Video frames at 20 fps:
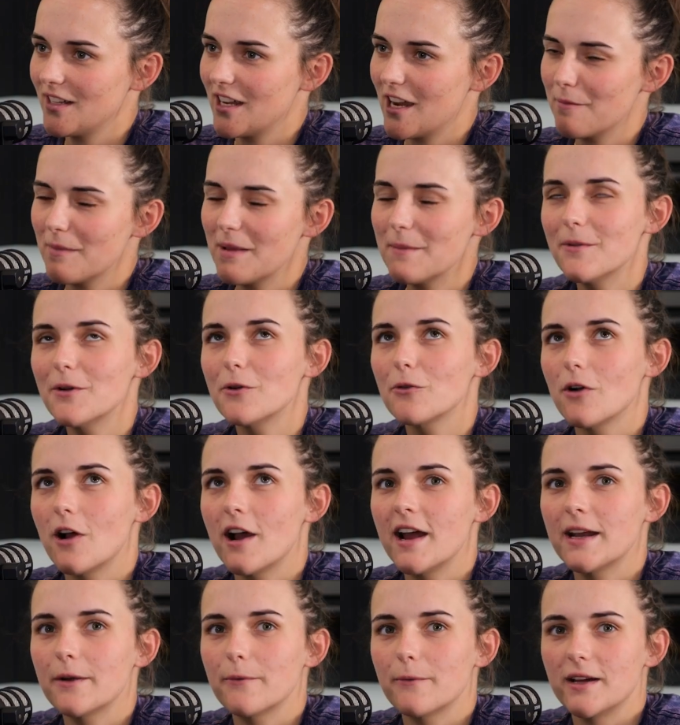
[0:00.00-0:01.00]
Yeah, I remember
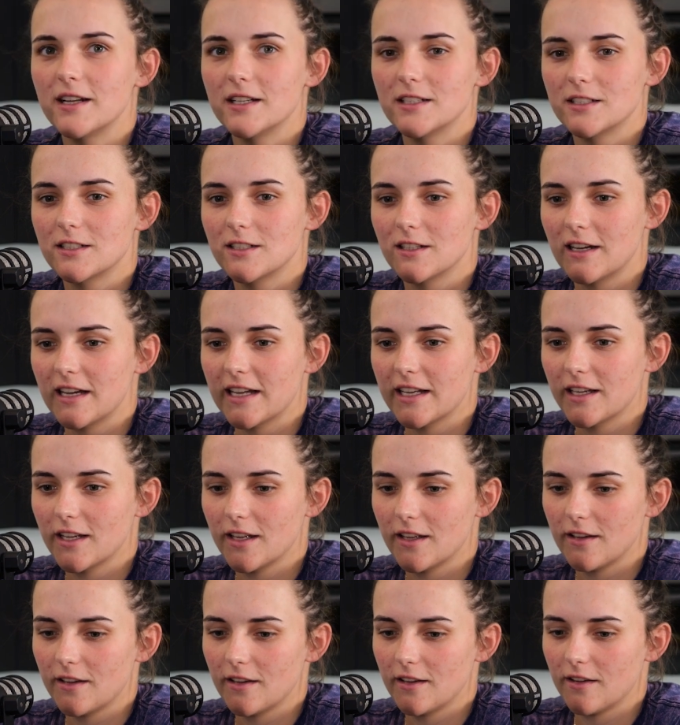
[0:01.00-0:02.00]
writing once, like,
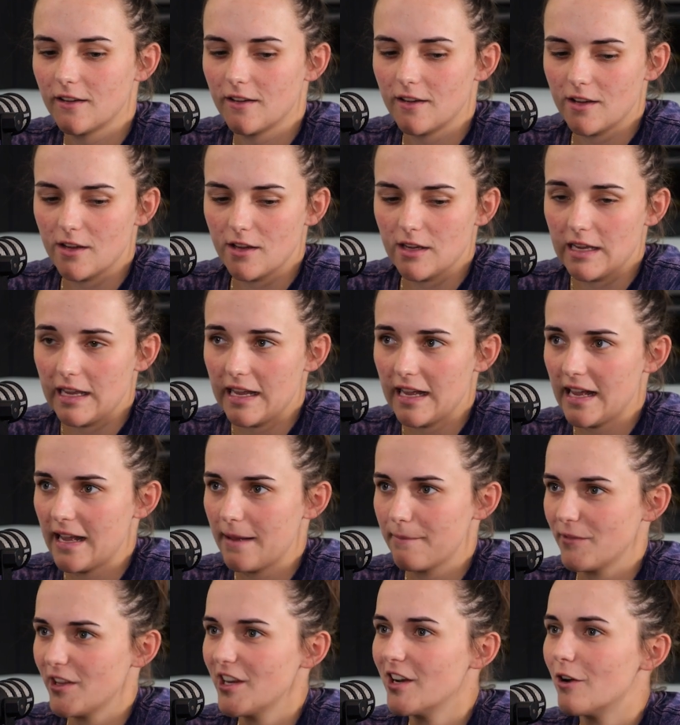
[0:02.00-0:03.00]

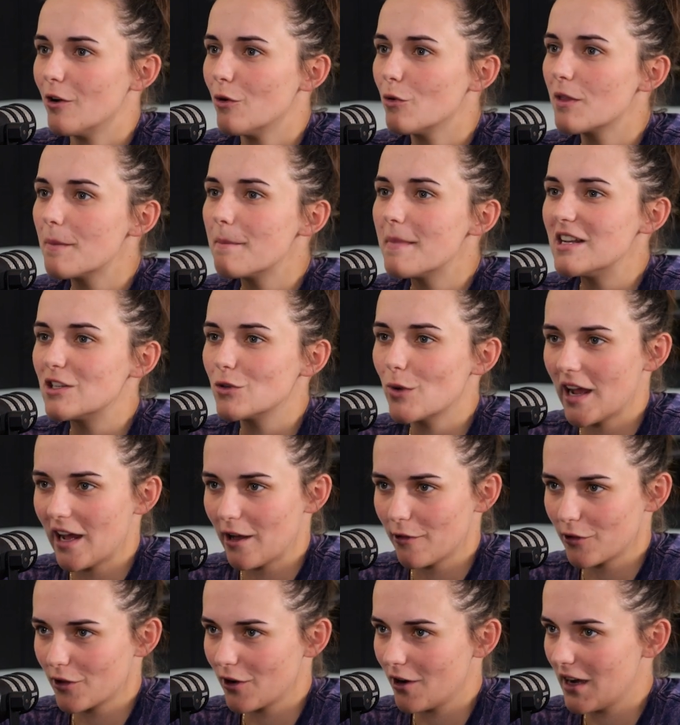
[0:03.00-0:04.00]
you know, all the mental
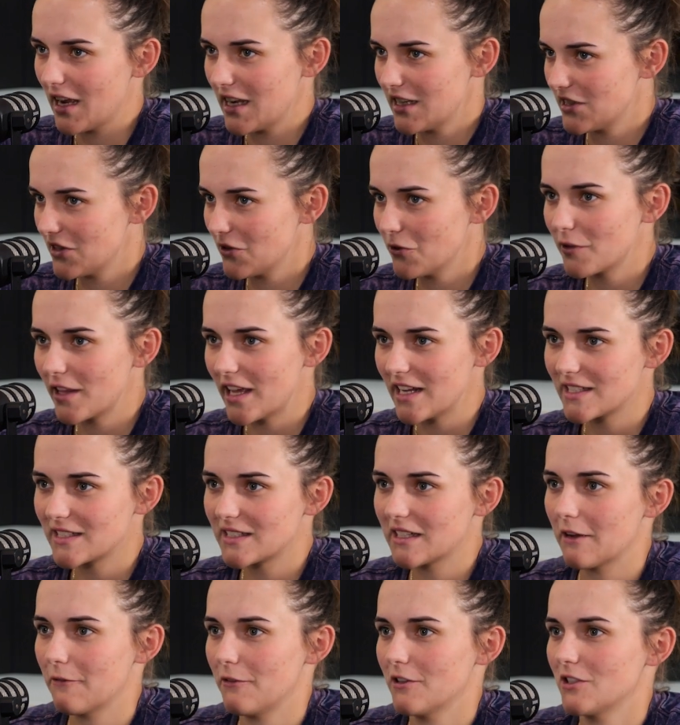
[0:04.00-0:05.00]
health guides and all that stuff.